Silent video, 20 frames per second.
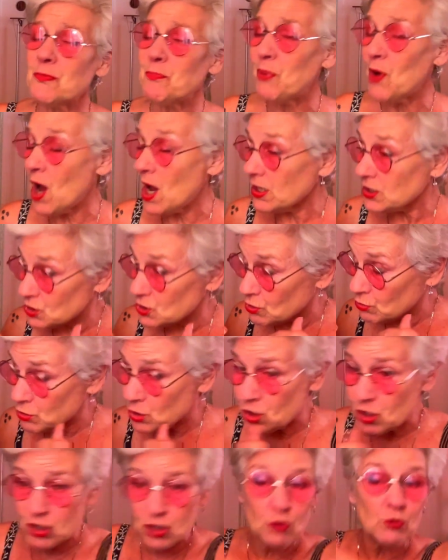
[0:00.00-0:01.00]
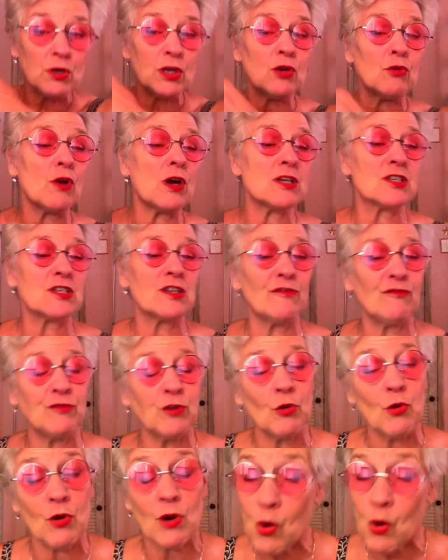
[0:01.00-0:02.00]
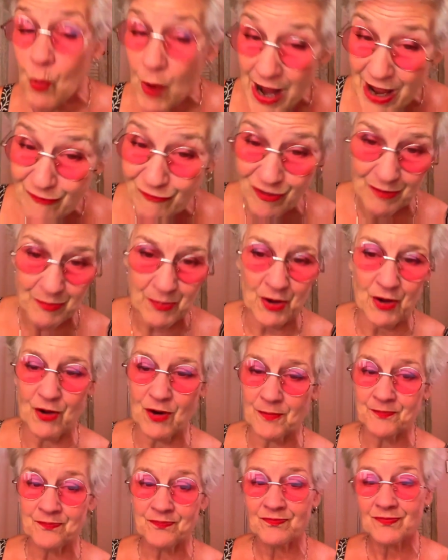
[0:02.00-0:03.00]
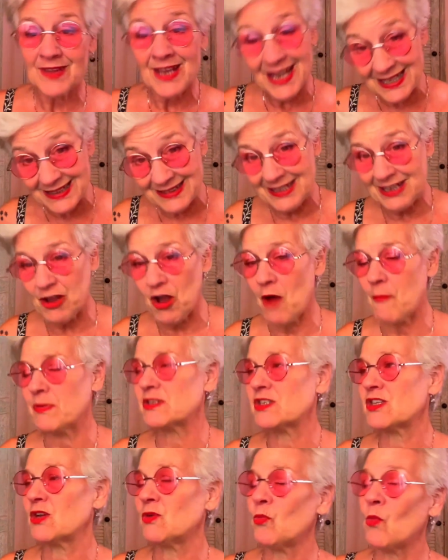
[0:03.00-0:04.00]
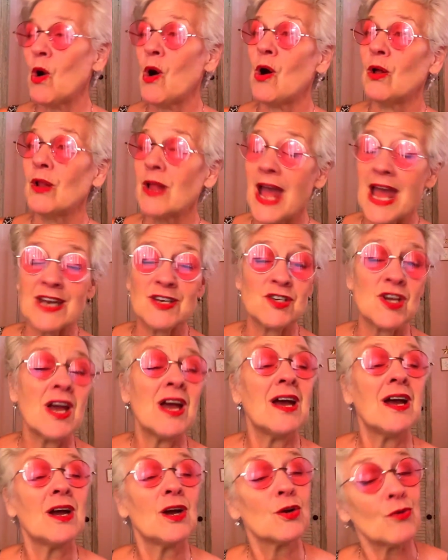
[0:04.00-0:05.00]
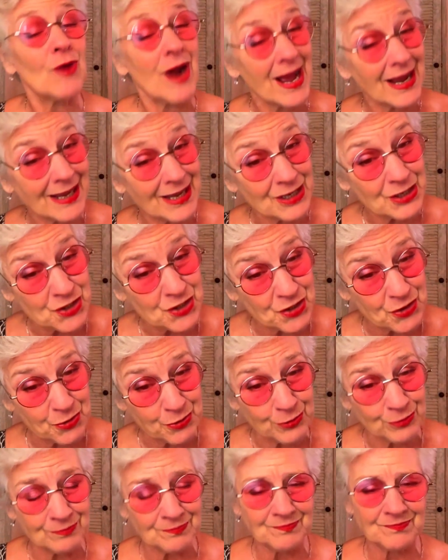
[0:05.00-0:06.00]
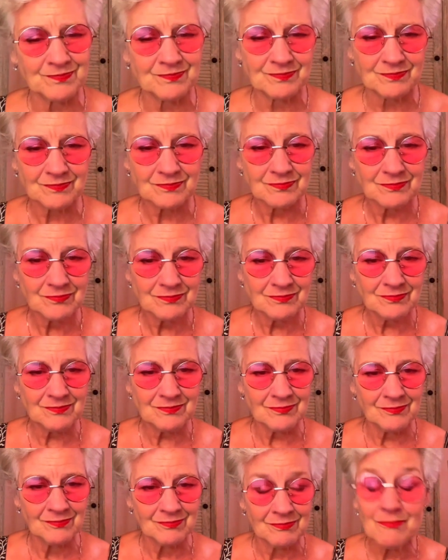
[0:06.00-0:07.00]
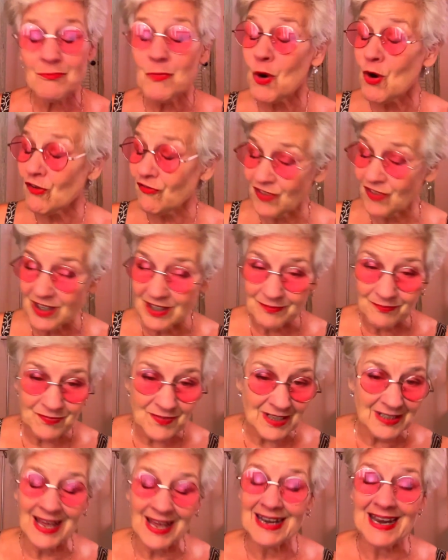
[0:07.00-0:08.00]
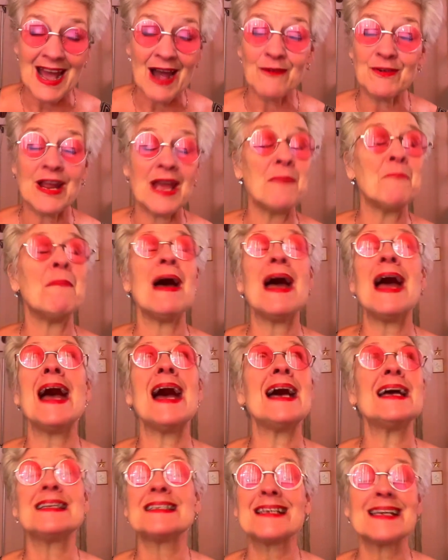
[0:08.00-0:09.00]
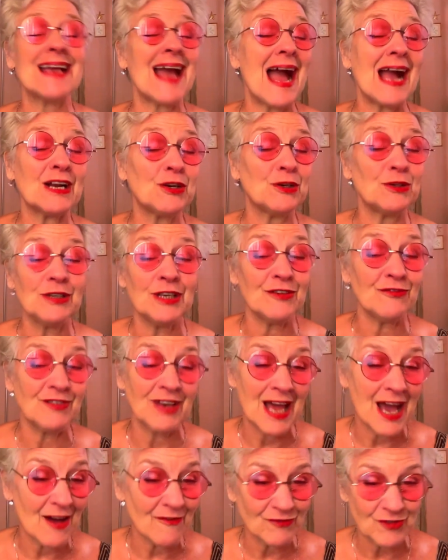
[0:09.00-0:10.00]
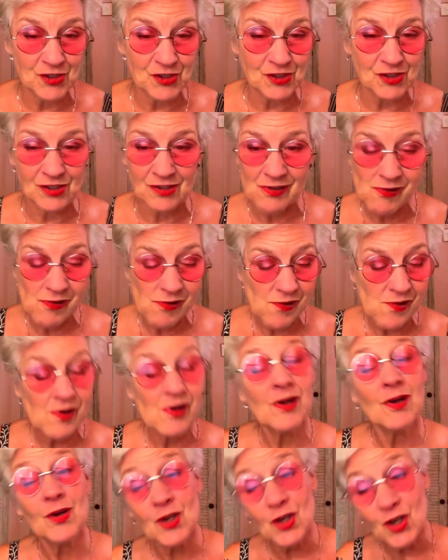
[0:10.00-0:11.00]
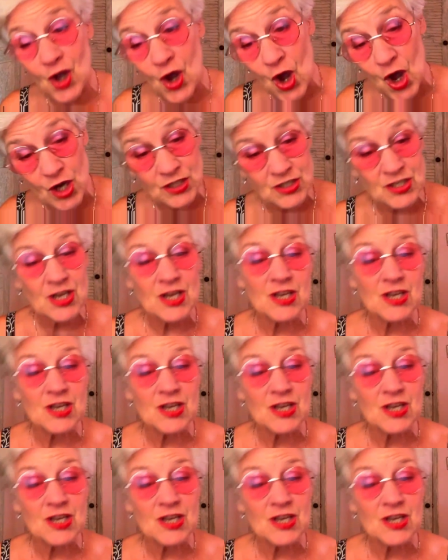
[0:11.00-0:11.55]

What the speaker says: the pot to shoot across the floor away from her, hit the opposite wall, and crack in two. Morfin let out a mad cackle of laughter. Gaunt